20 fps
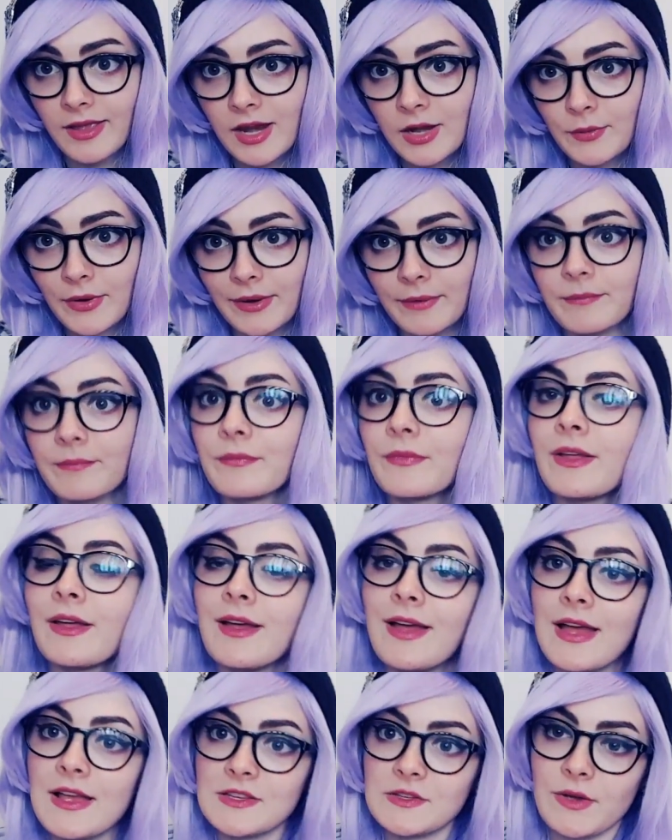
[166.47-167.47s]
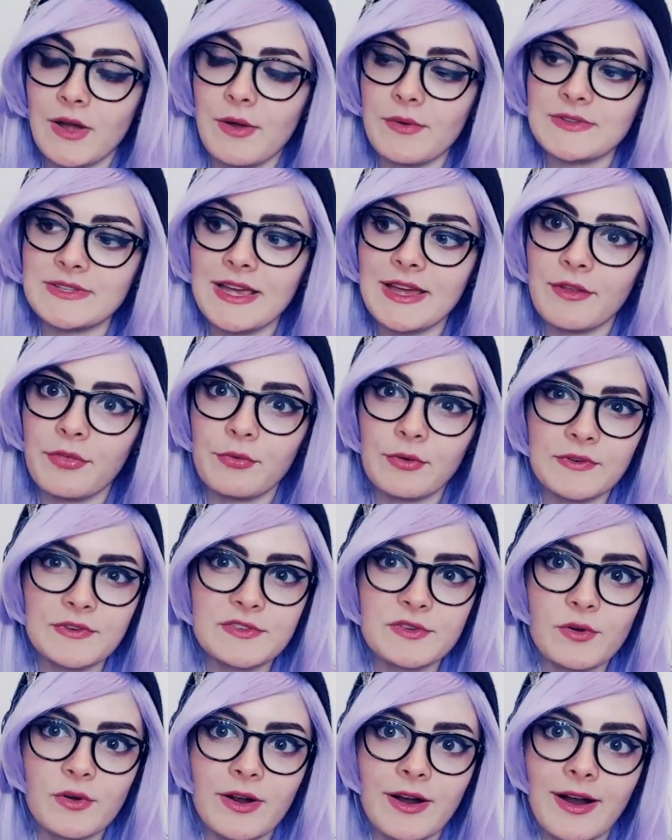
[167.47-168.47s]
Anyway, so I was at a thrift
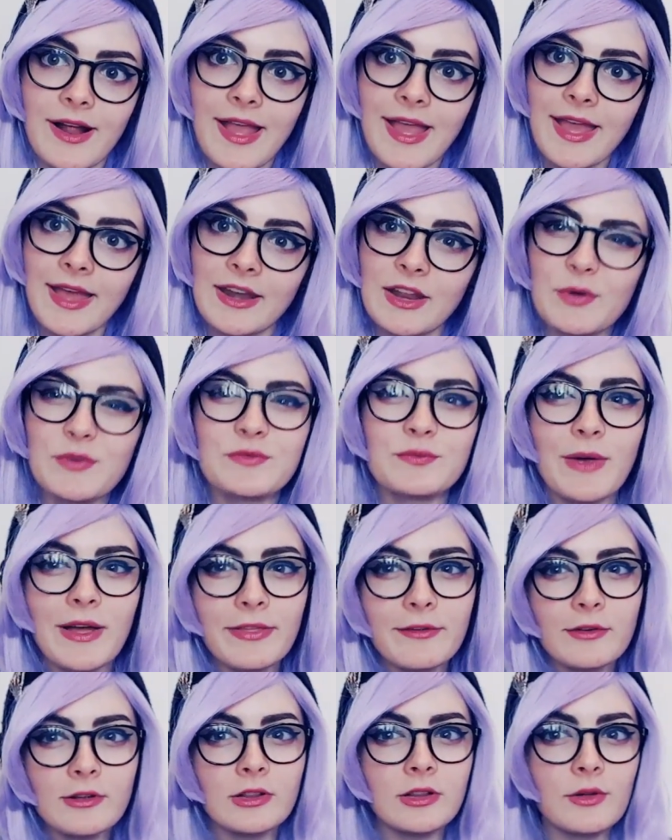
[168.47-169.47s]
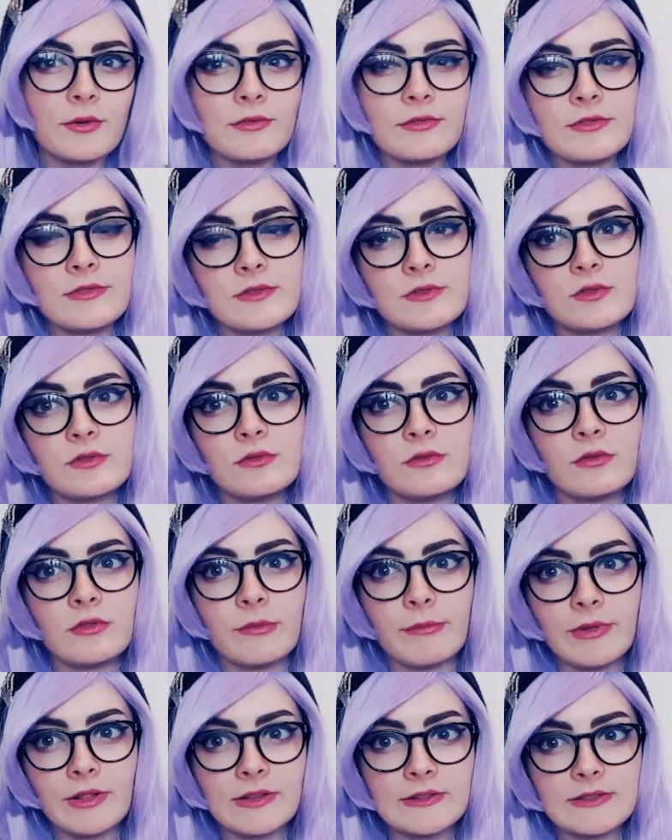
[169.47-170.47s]
store, and it was rather close to
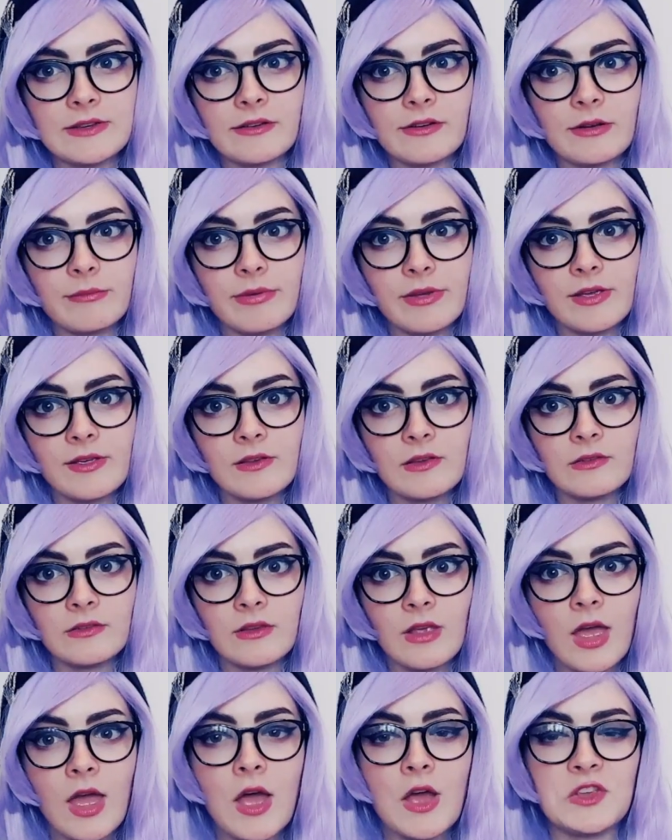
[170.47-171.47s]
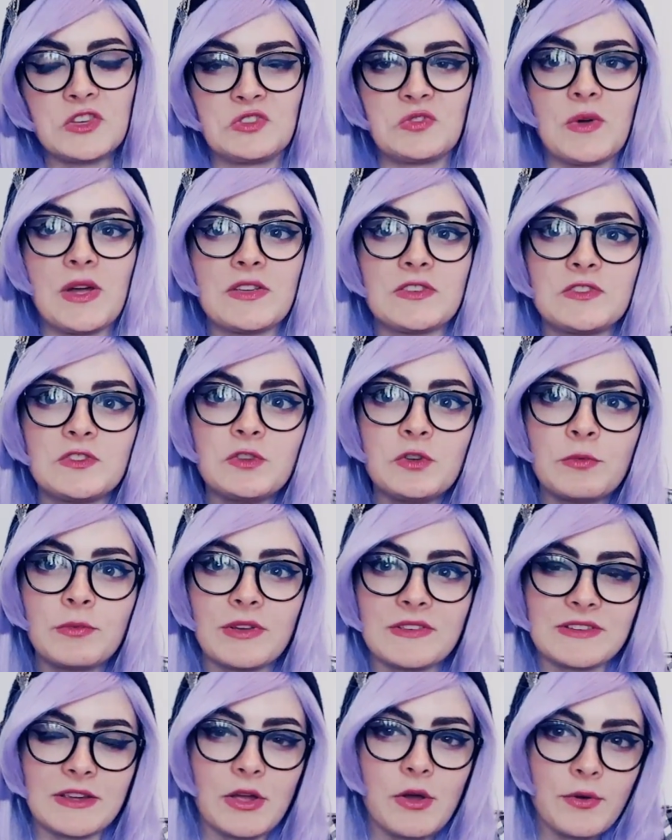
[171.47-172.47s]
the military base, so I
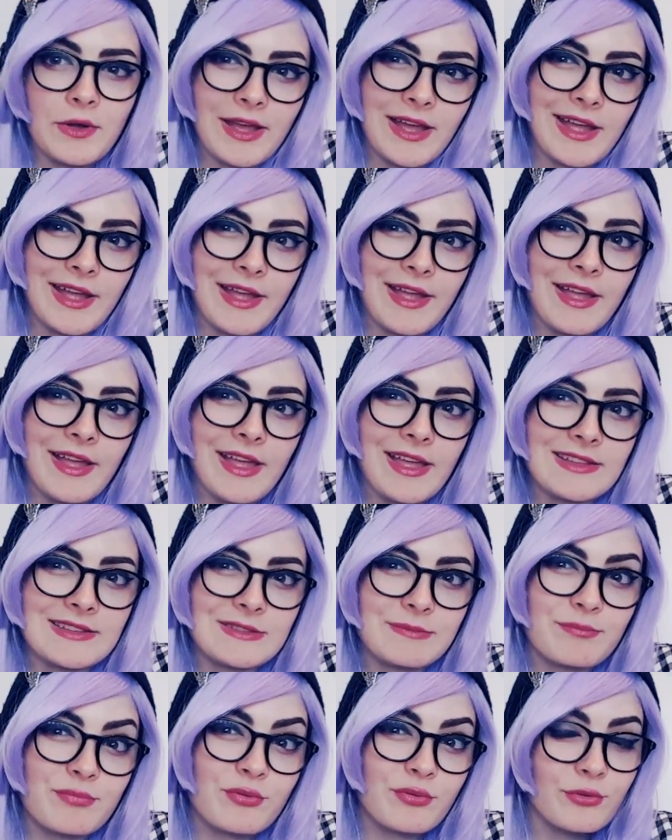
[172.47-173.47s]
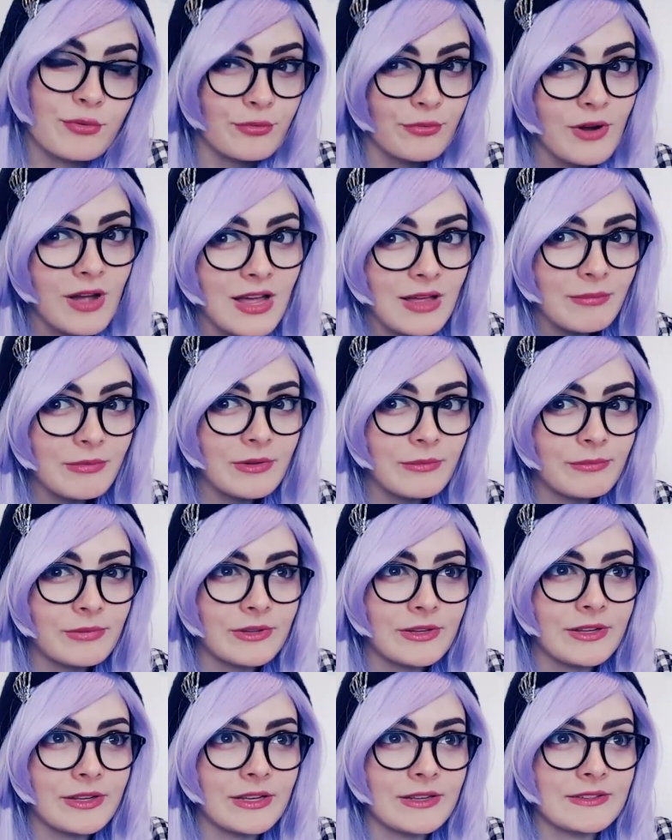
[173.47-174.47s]
assumed, I was like, okay, it's
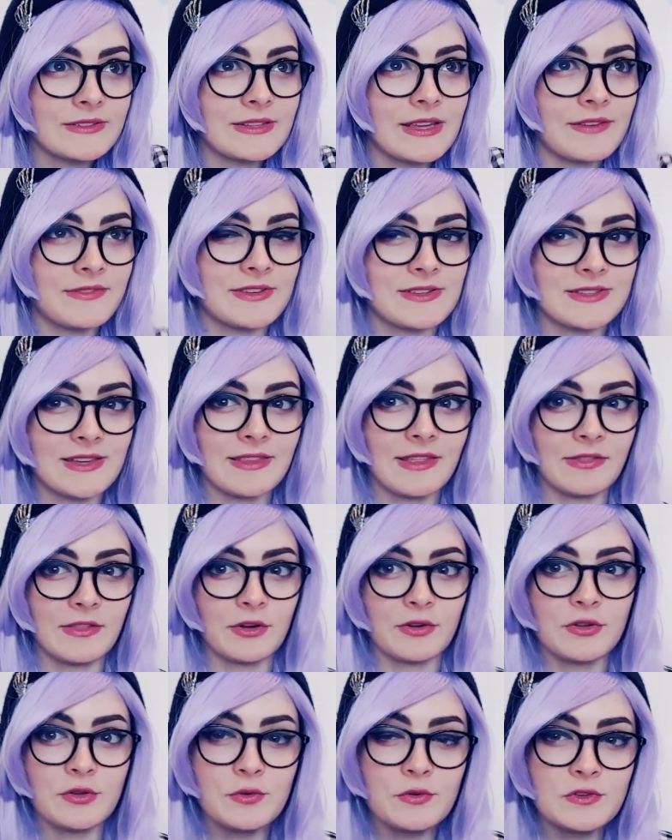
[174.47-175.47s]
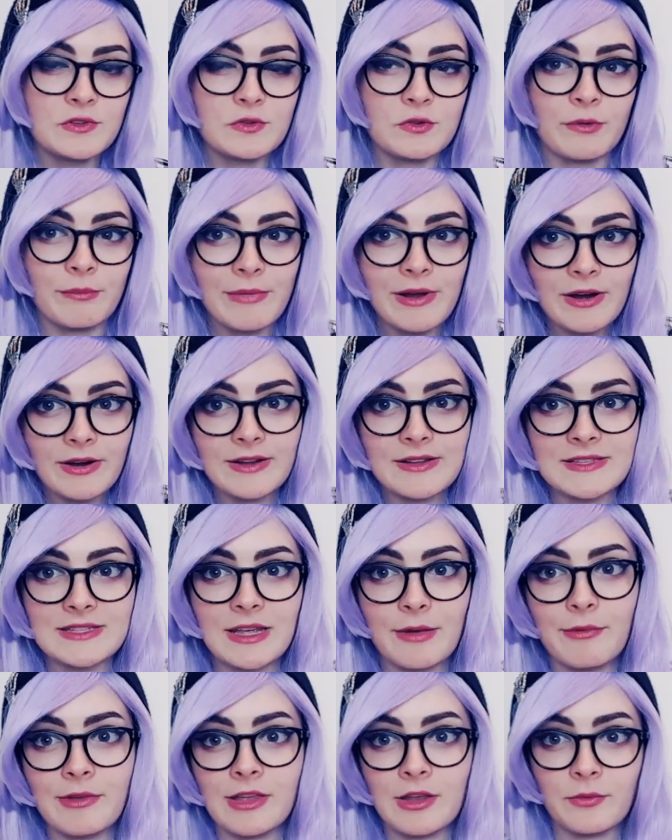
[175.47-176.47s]
probably safe to say that they're used to Americans
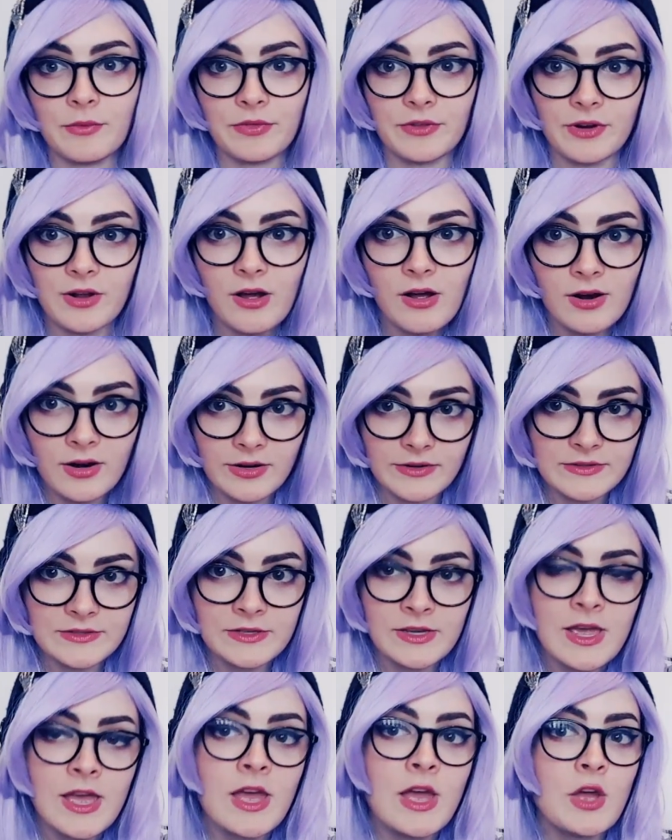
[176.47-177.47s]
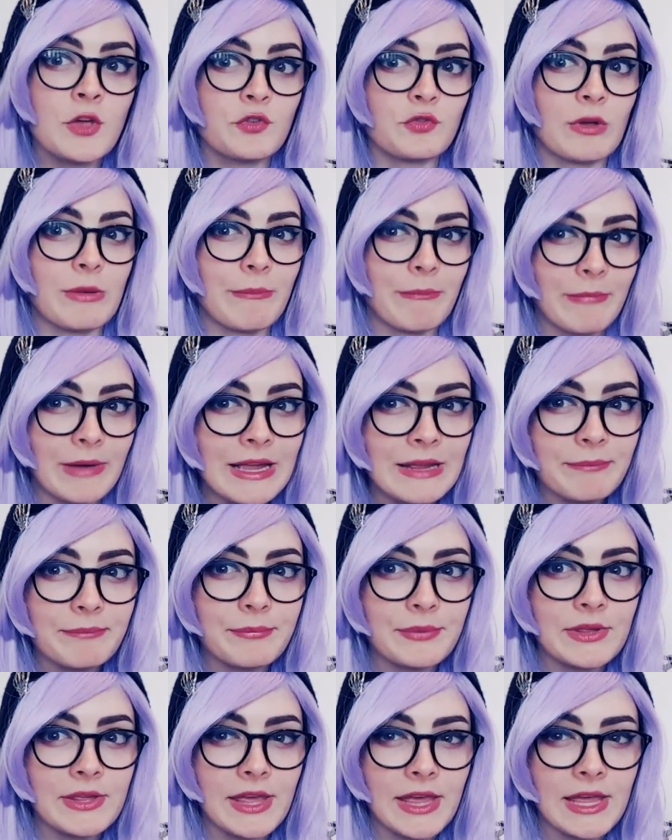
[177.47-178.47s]
coming in with their cards, so I
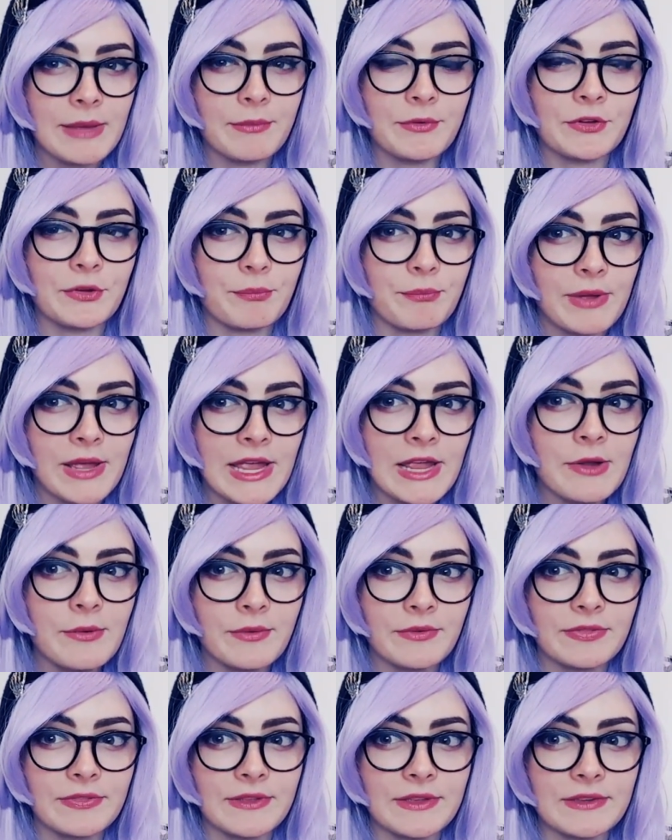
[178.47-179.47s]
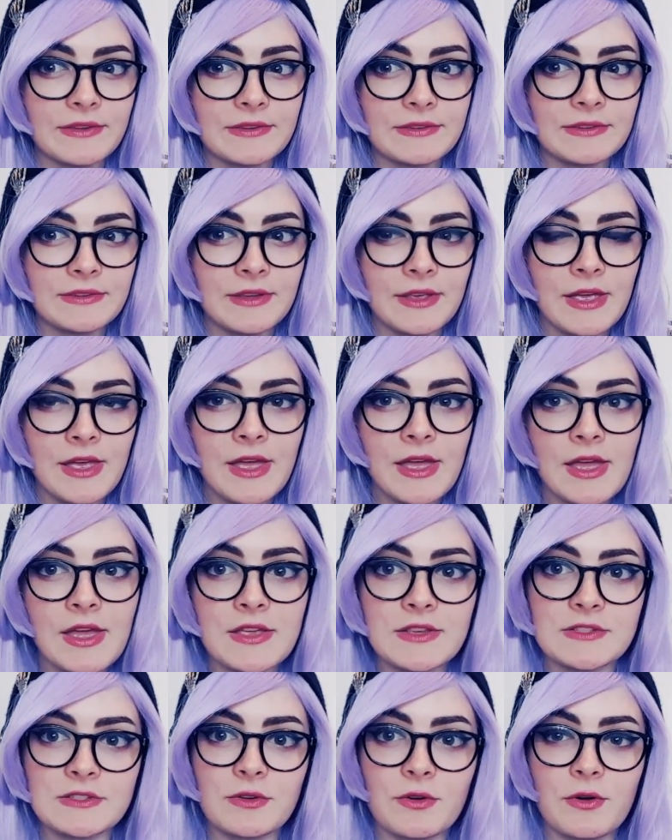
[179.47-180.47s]
might be able to pay with this.
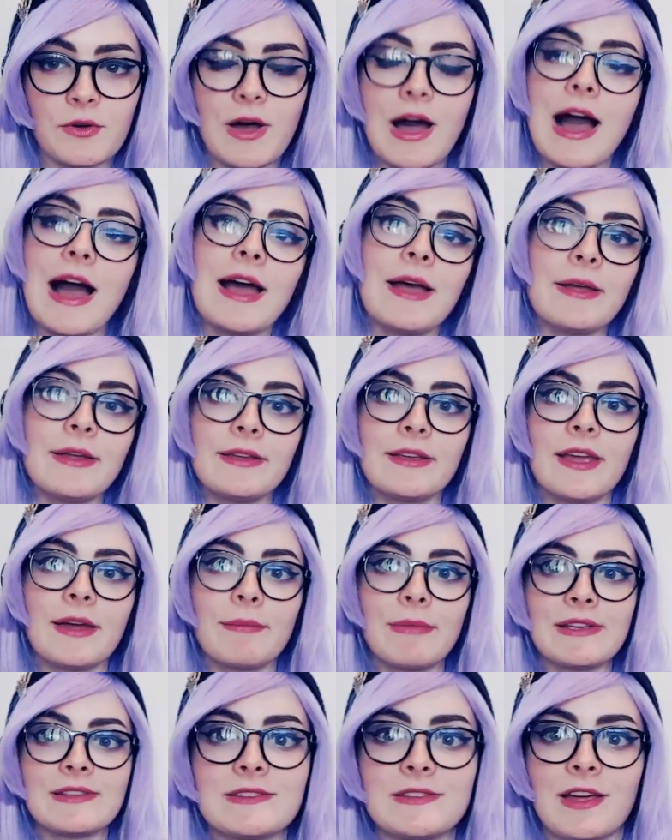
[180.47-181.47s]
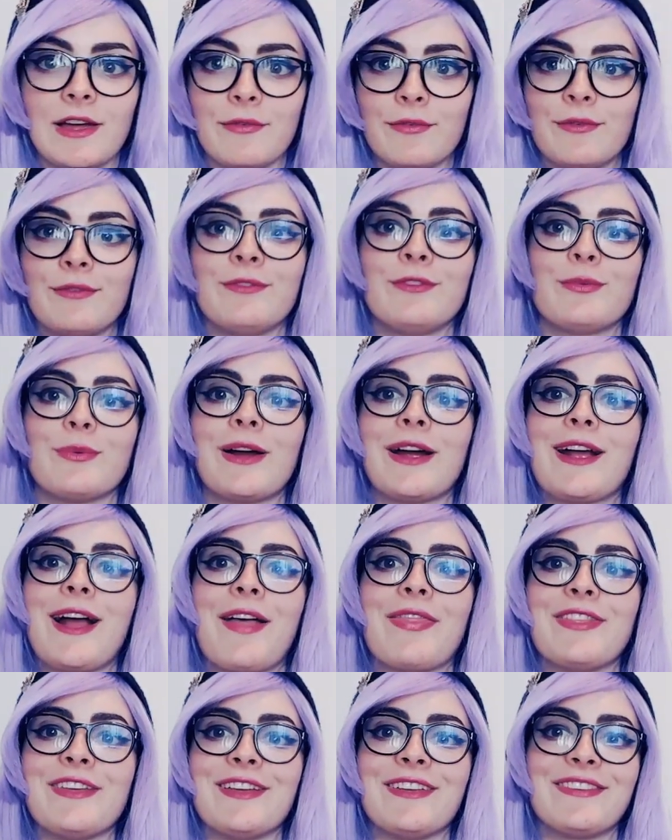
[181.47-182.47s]
So I get stuff, and that's where I
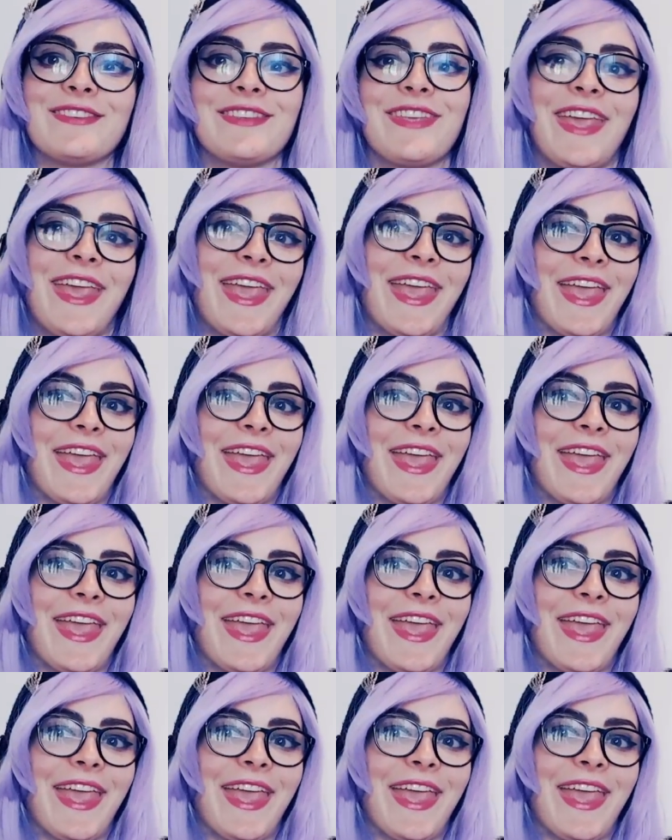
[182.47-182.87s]
got this.